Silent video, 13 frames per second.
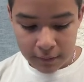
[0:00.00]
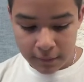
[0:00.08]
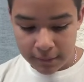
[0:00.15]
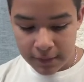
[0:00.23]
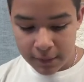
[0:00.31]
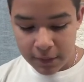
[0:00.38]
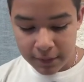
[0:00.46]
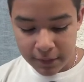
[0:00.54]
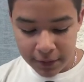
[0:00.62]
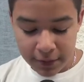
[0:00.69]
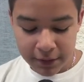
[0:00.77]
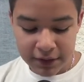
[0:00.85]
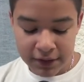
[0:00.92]
February
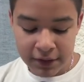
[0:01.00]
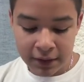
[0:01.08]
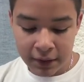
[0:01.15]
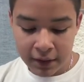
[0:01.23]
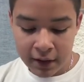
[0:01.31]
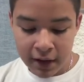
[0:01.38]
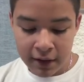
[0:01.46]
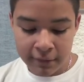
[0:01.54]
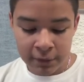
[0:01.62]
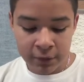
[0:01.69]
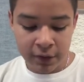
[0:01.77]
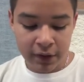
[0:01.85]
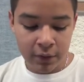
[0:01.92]
13th, a high of
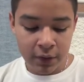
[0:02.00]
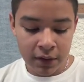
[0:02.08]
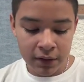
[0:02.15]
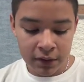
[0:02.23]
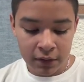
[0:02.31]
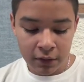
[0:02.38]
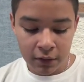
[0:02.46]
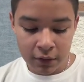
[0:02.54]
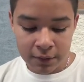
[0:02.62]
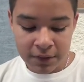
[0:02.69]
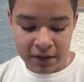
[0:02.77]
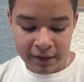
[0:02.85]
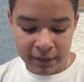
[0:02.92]
21 and a low
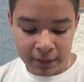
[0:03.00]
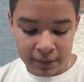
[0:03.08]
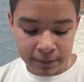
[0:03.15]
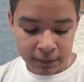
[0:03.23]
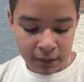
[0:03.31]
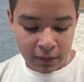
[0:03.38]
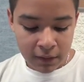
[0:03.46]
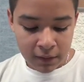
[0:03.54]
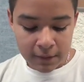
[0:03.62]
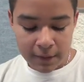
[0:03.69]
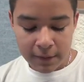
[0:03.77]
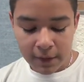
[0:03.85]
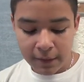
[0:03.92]
of 7.
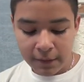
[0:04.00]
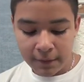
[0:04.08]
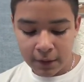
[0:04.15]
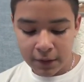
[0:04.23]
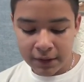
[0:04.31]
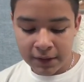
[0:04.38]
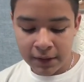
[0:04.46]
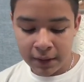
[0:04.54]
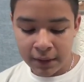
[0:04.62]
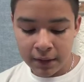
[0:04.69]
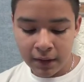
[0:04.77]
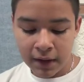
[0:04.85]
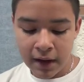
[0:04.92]
February
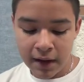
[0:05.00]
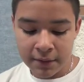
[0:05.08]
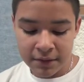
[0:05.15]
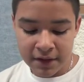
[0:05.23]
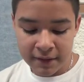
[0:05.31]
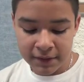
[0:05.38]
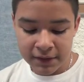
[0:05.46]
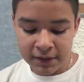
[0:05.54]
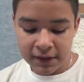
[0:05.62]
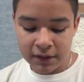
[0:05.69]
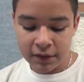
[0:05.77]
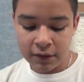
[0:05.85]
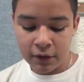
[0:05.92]
14th, a high of
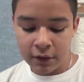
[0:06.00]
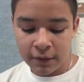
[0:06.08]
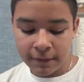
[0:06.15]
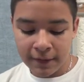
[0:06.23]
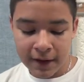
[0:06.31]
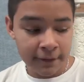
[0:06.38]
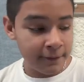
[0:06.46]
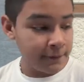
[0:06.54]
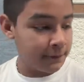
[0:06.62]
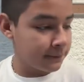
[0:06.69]
17 and a low of 5.